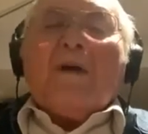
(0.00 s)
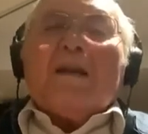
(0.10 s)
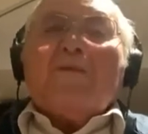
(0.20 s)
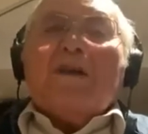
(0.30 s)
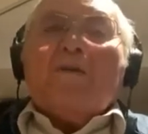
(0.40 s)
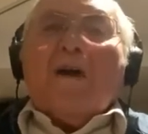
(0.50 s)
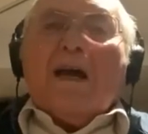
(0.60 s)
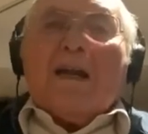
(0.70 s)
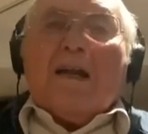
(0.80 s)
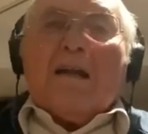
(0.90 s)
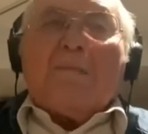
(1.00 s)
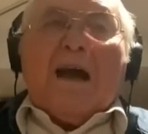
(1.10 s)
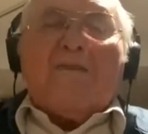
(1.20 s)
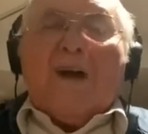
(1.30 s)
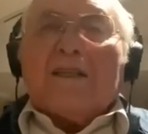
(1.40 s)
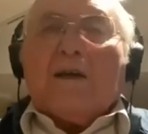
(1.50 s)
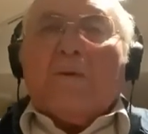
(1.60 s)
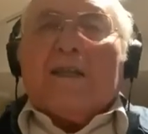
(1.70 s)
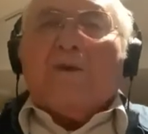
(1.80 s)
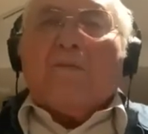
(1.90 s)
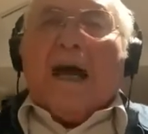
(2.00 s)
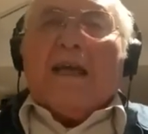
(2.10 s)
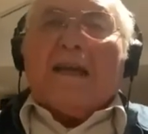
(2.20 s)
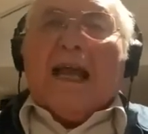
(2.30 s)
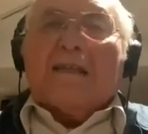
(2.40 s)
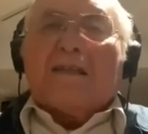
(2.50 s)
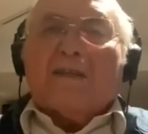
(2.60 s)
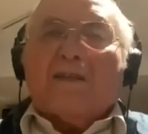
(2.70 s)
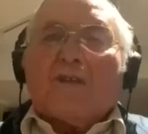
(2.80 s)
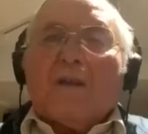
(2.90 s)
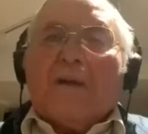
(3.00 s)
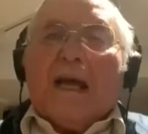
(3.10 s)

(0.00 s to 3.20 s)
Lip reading: my father went to buy raisins on the black market,